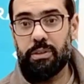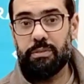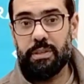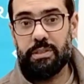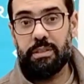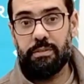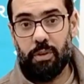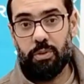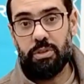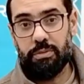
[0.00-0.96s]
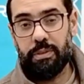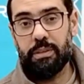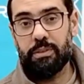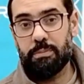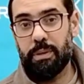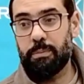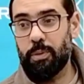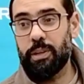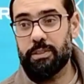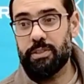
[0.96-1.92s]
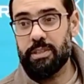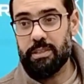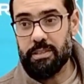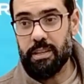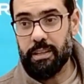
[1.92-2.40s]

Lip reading: University, also founded by Mullah Idris II.